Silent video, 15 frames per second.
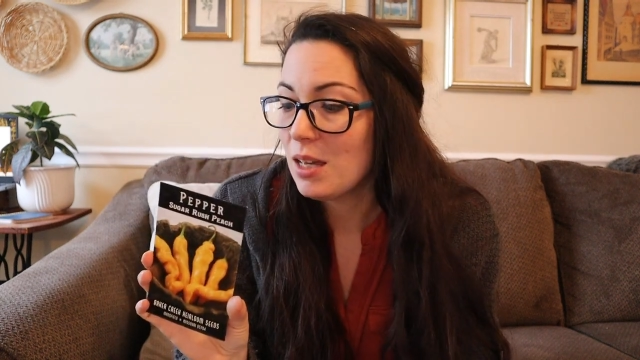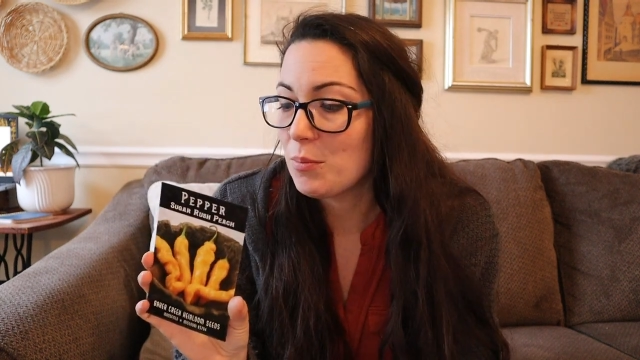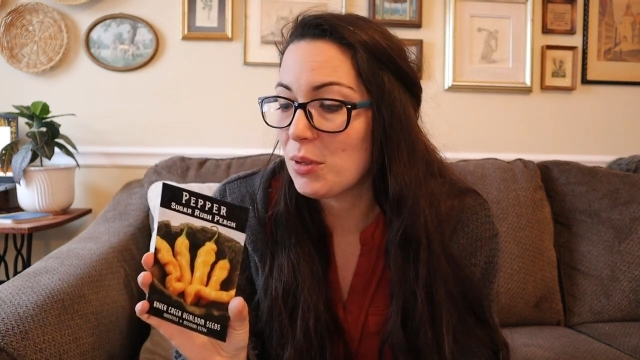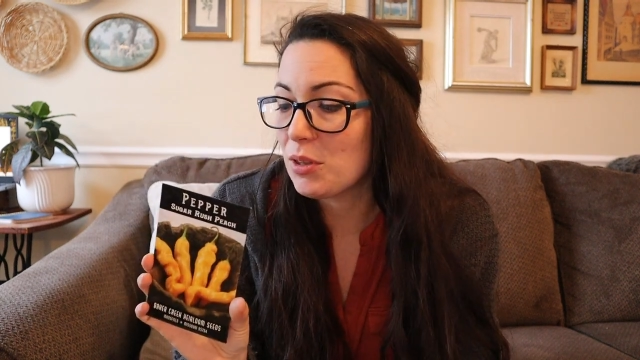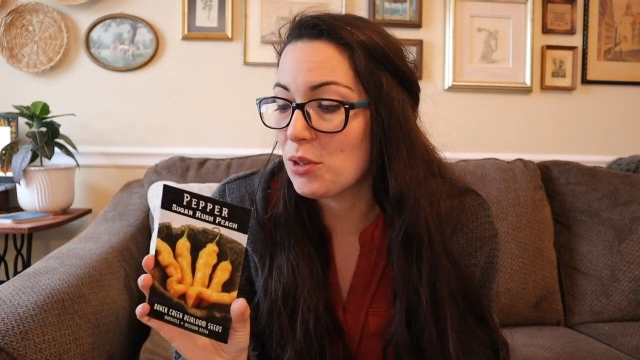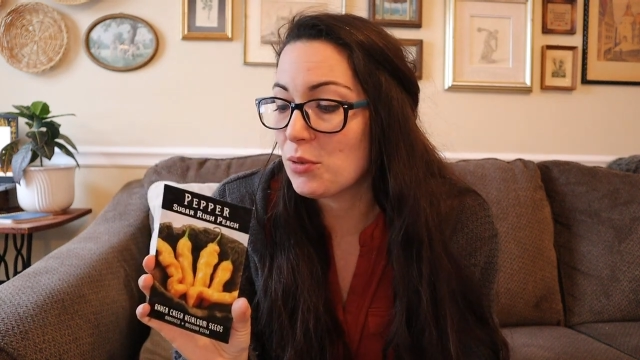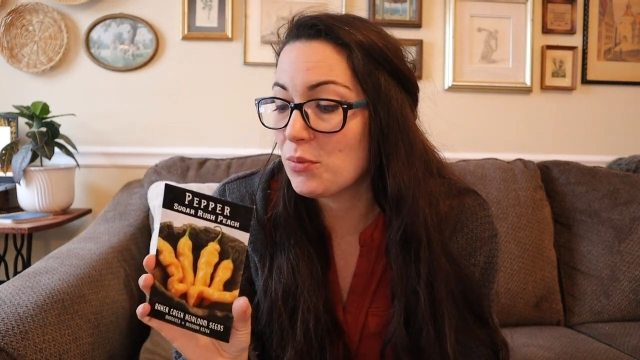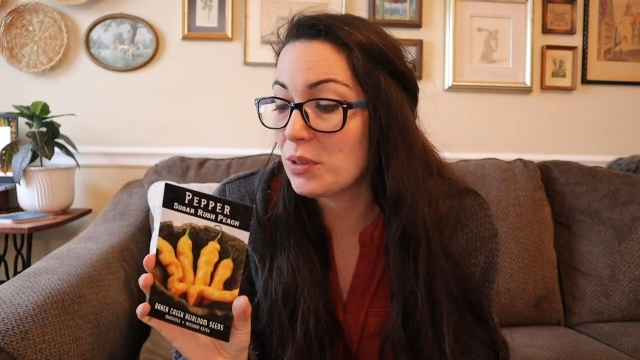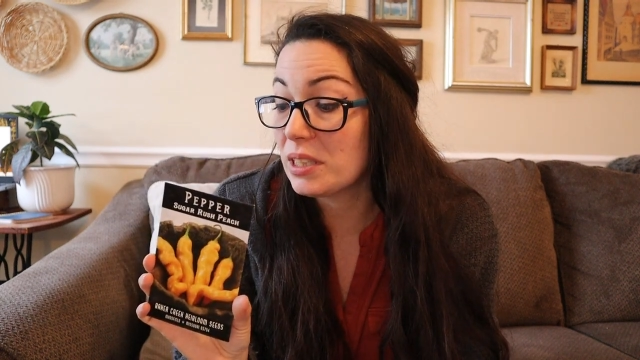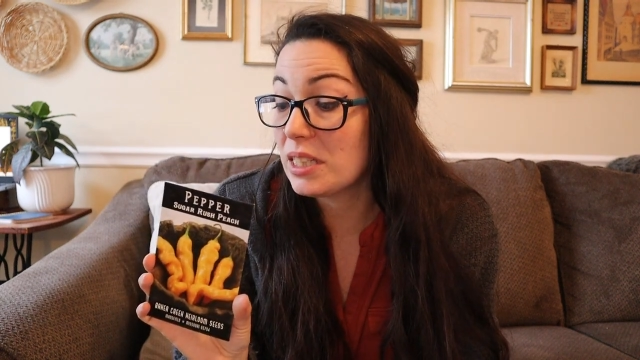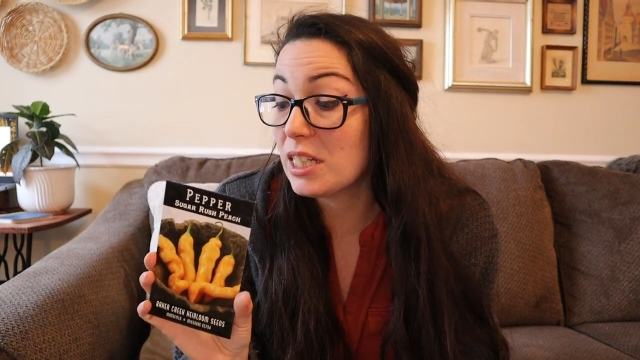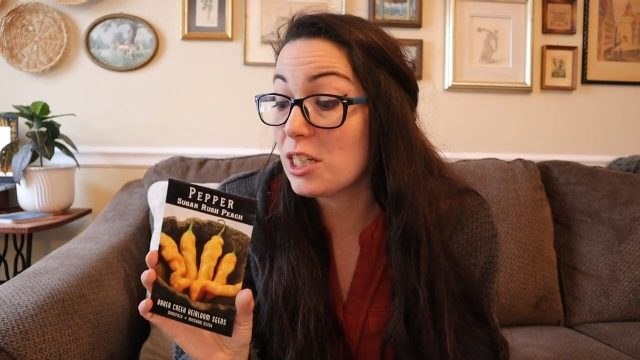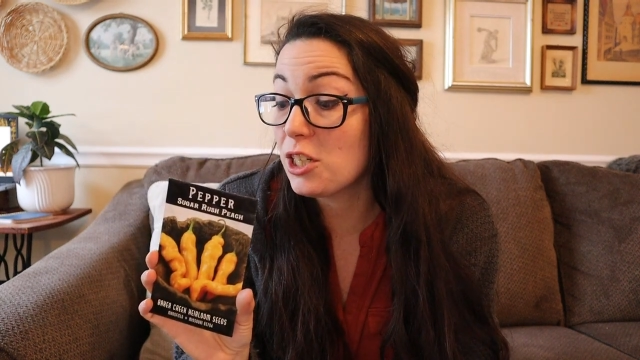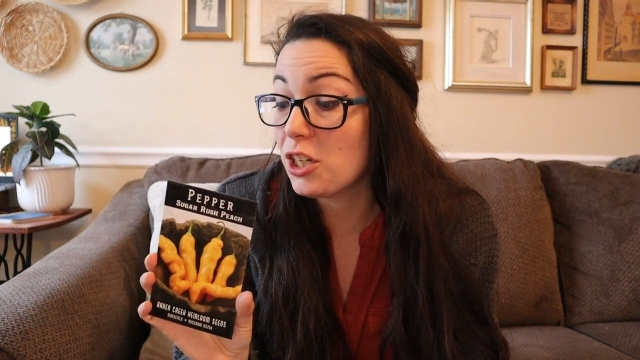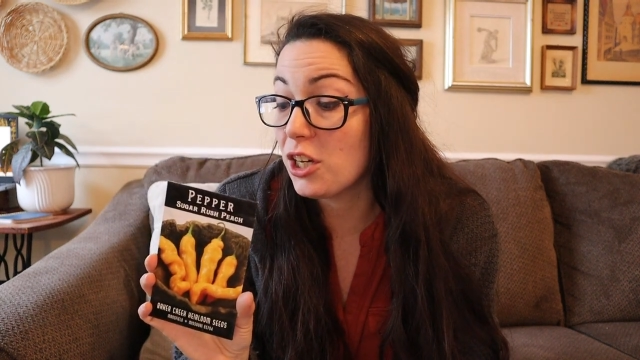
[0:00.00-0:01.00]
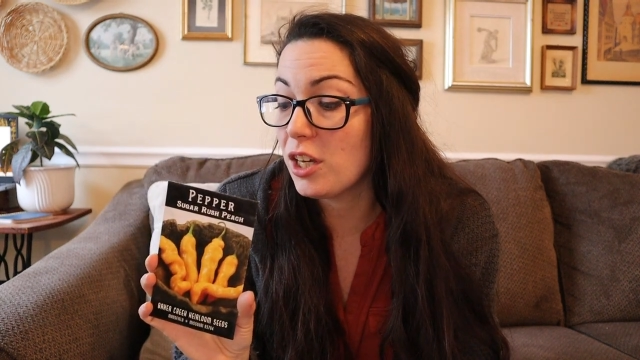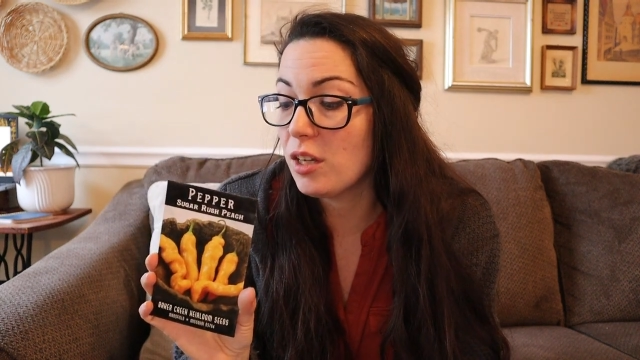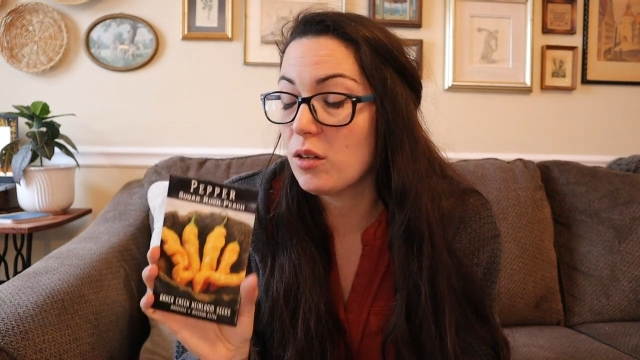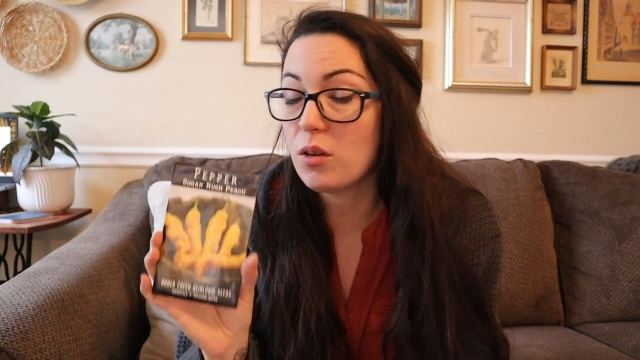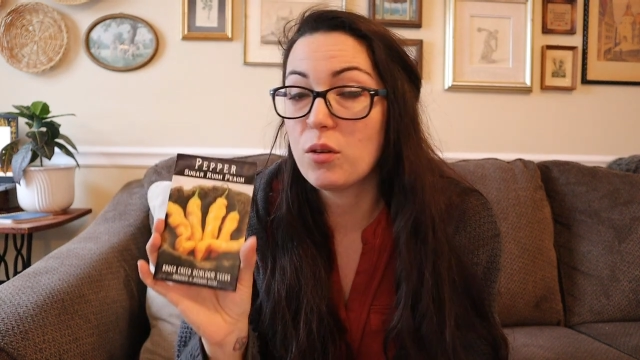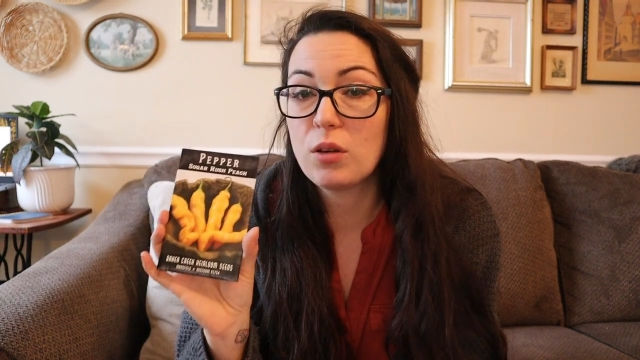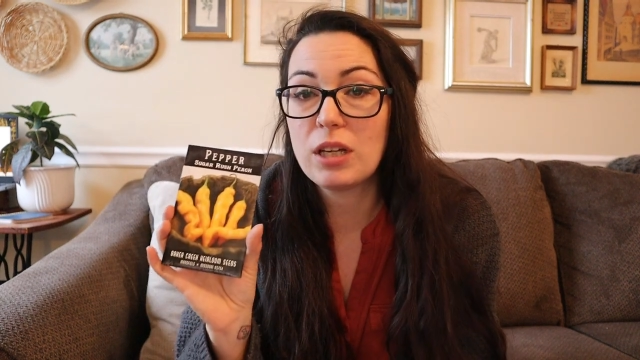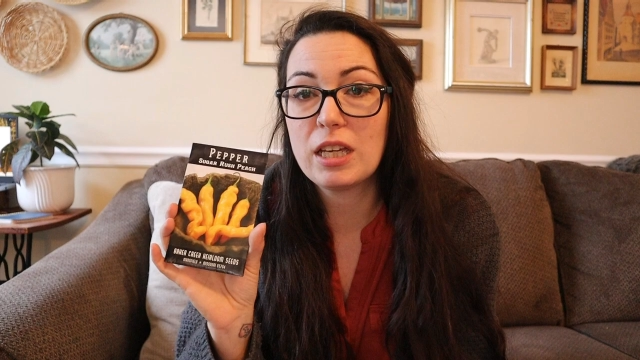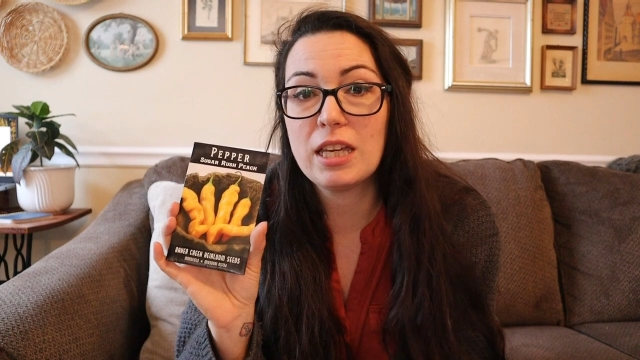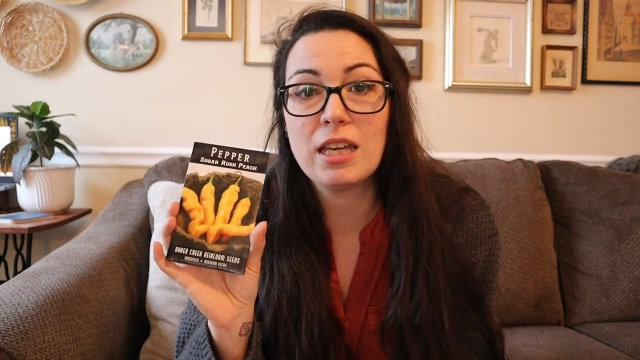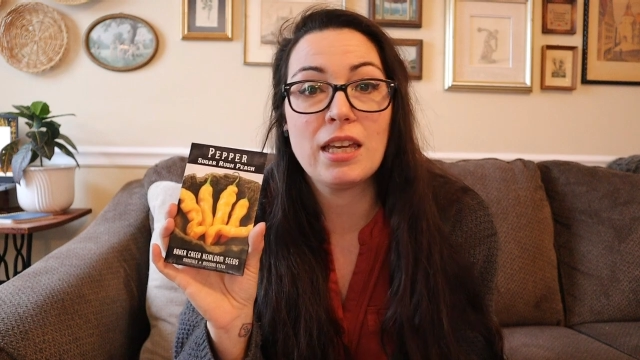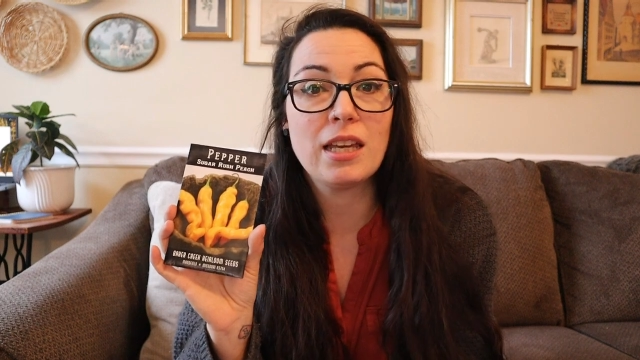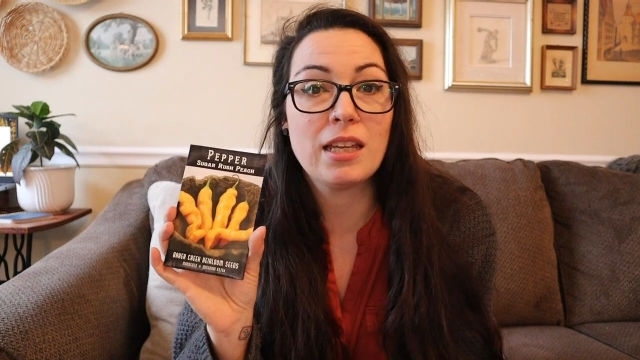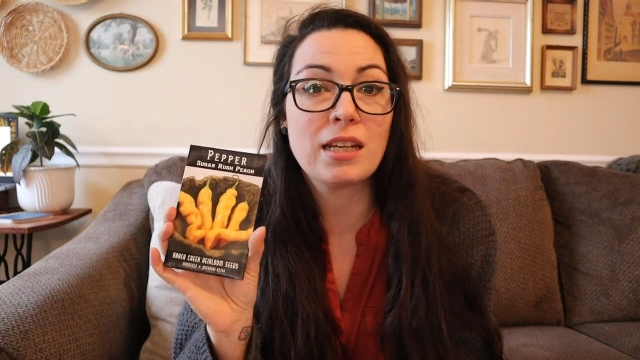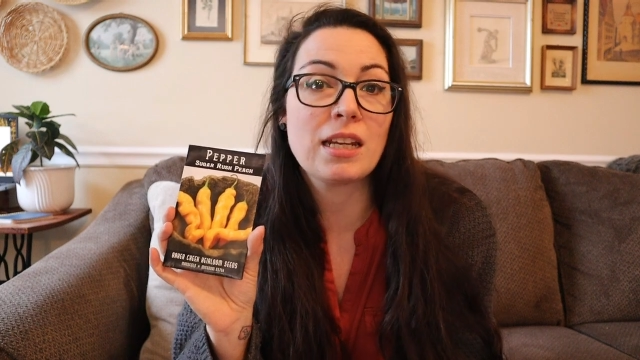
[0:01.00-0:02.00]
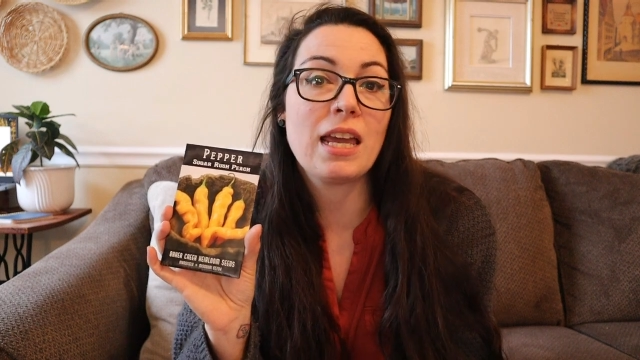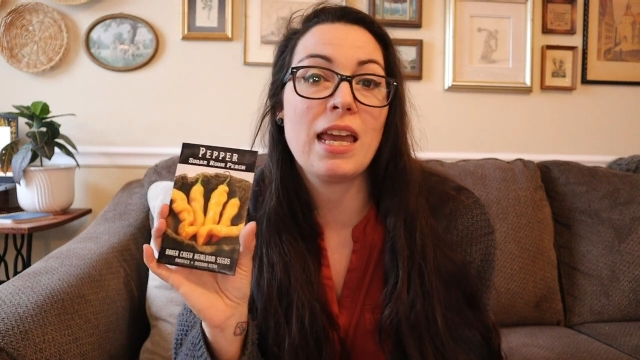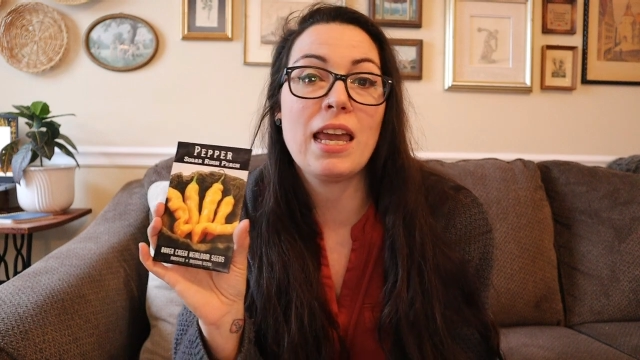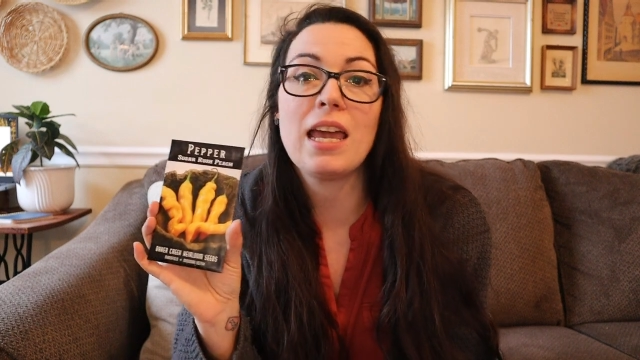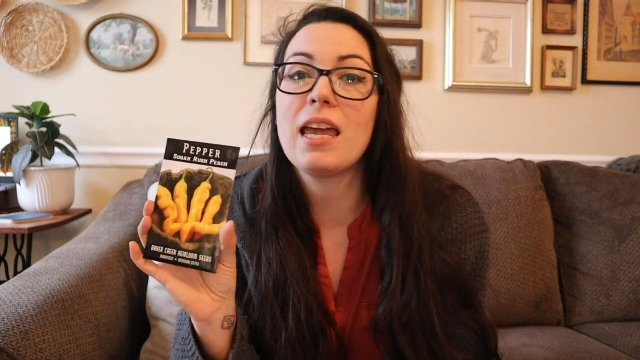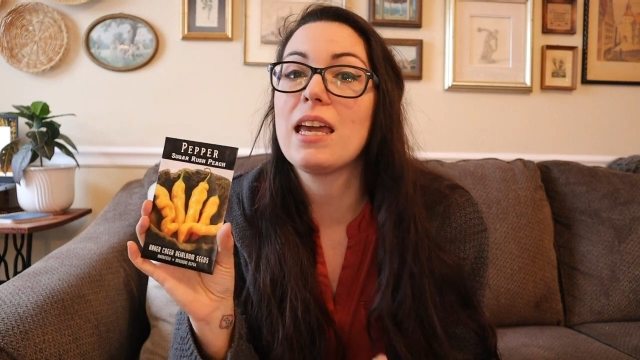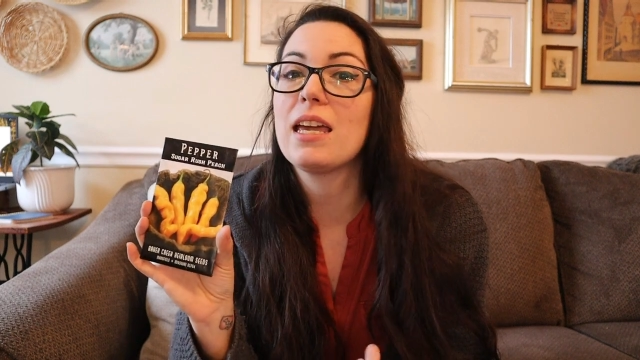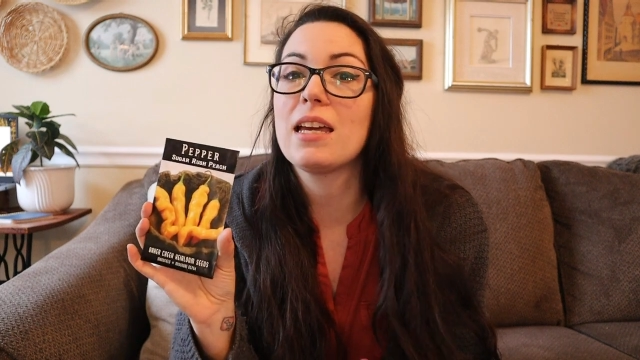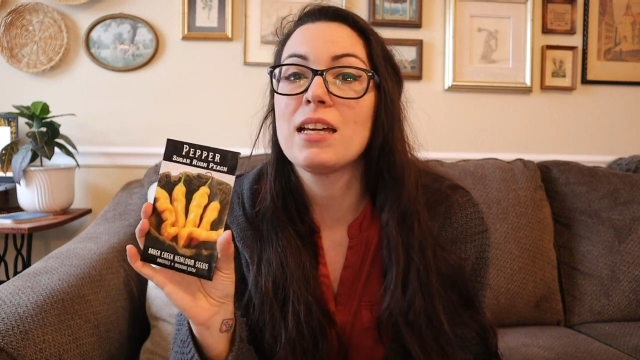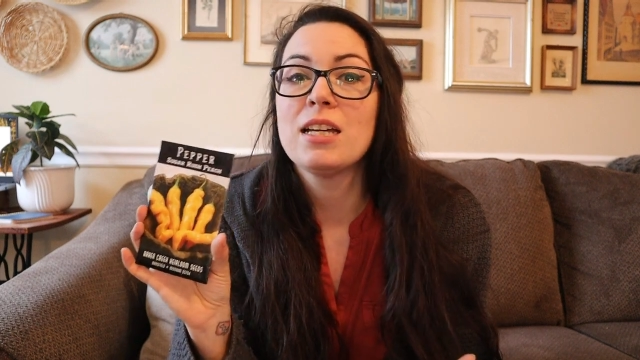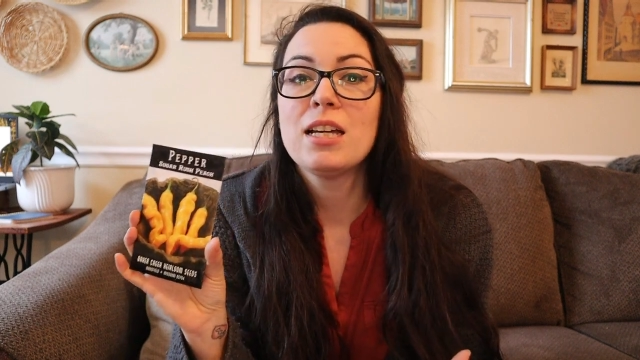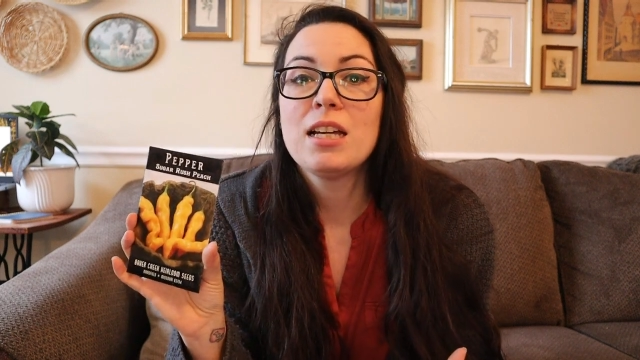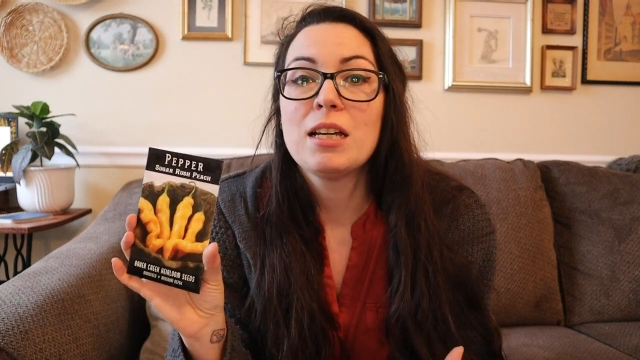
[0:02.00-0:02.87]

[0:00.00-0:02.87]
But they're really good in a